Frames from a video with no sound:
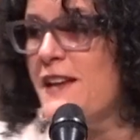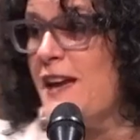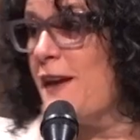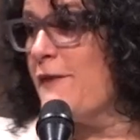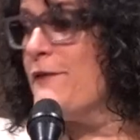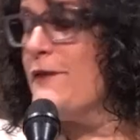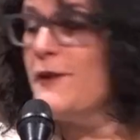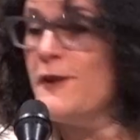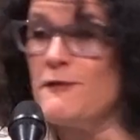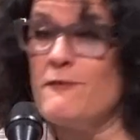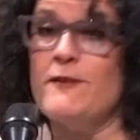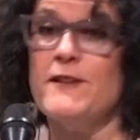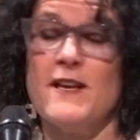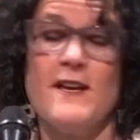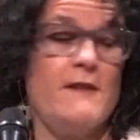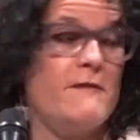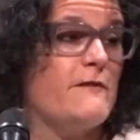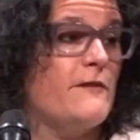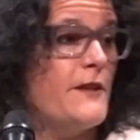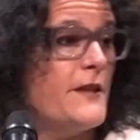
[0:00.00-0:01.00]
a handful.
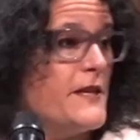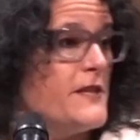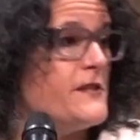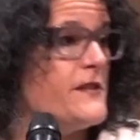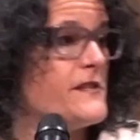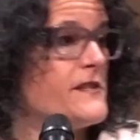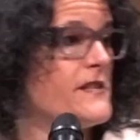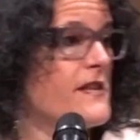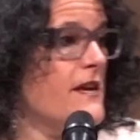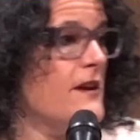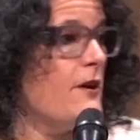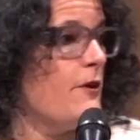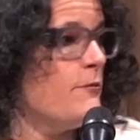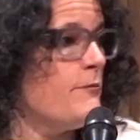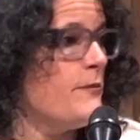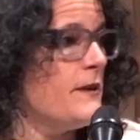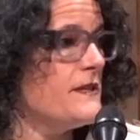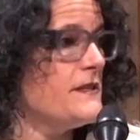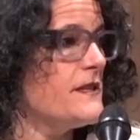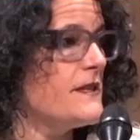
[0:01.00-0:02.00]
It really just had
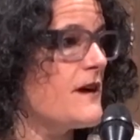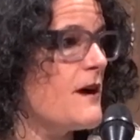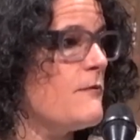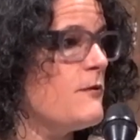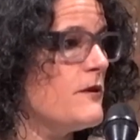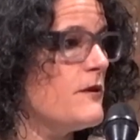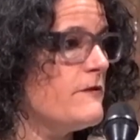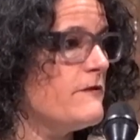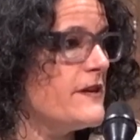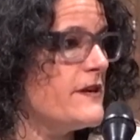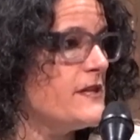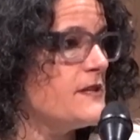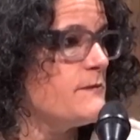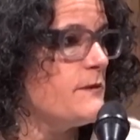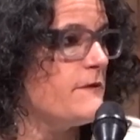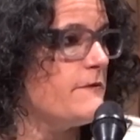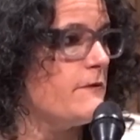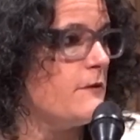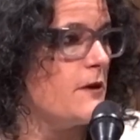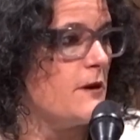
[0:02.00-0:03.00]
opened a couple of weeks
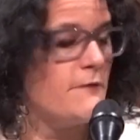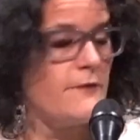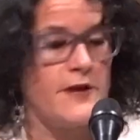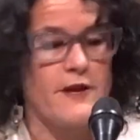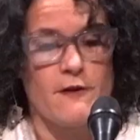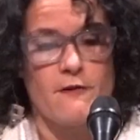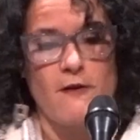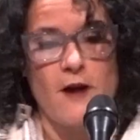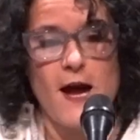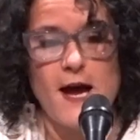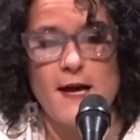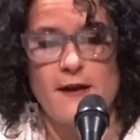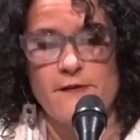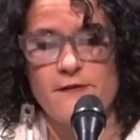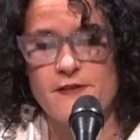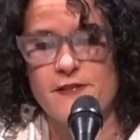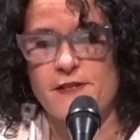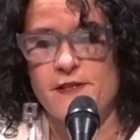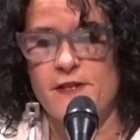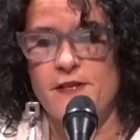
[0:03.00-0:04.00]
before we
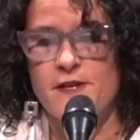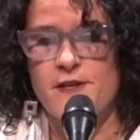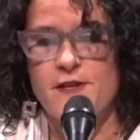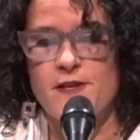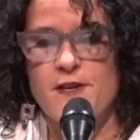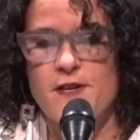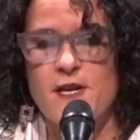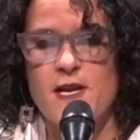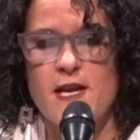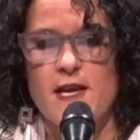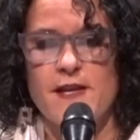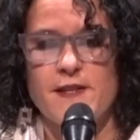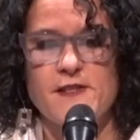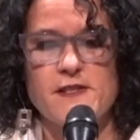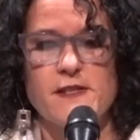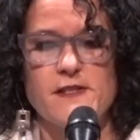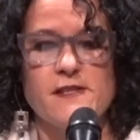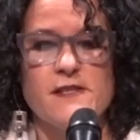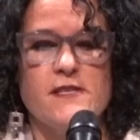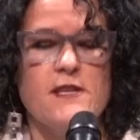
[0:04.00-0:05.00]
arrived.
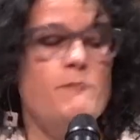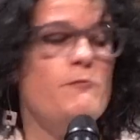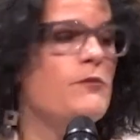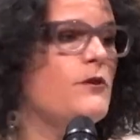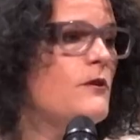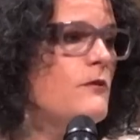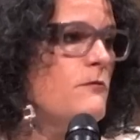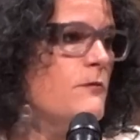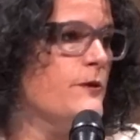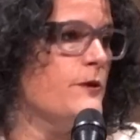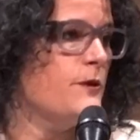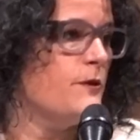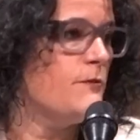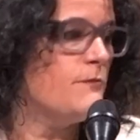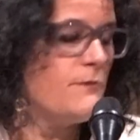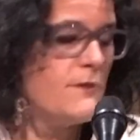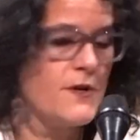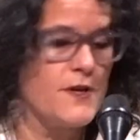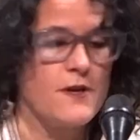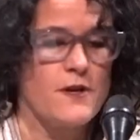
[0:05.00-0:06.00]
It's a simple
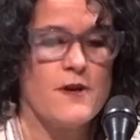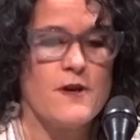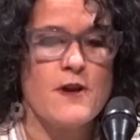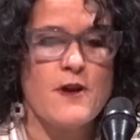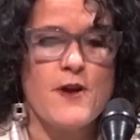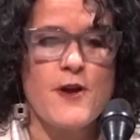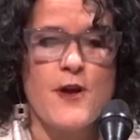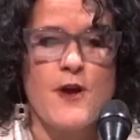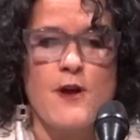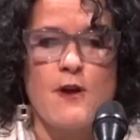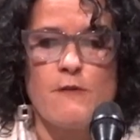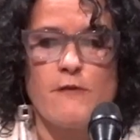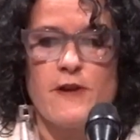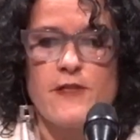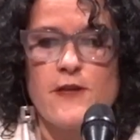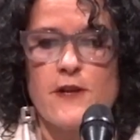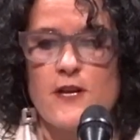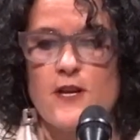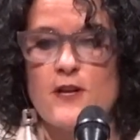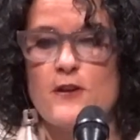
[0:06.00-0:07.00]
room
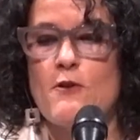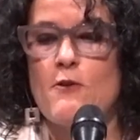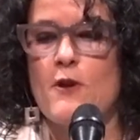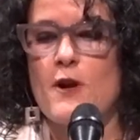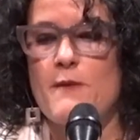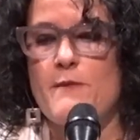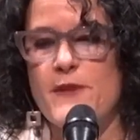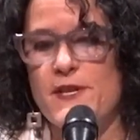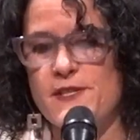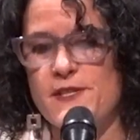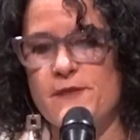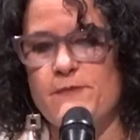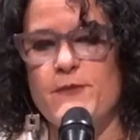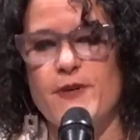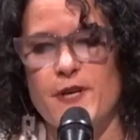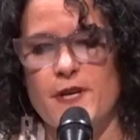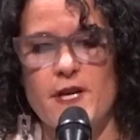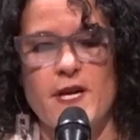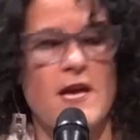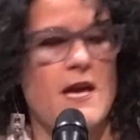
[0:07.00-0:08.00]
with an enormous
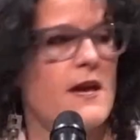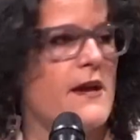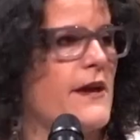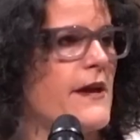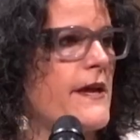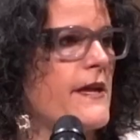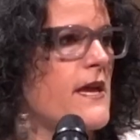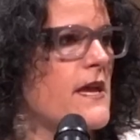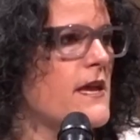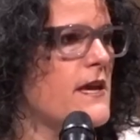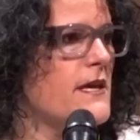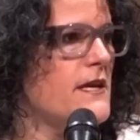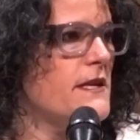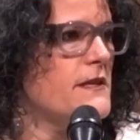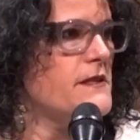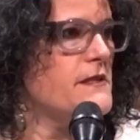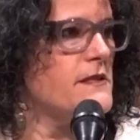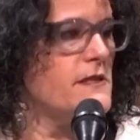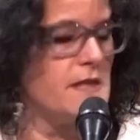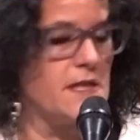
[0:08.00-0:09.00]
book hanging in
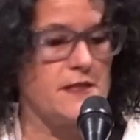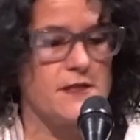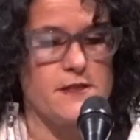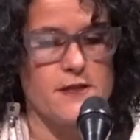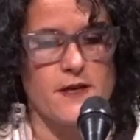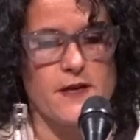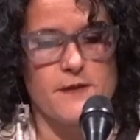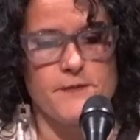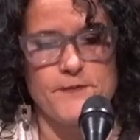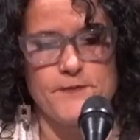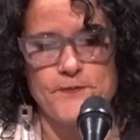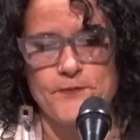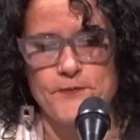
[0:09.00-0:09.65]
its center.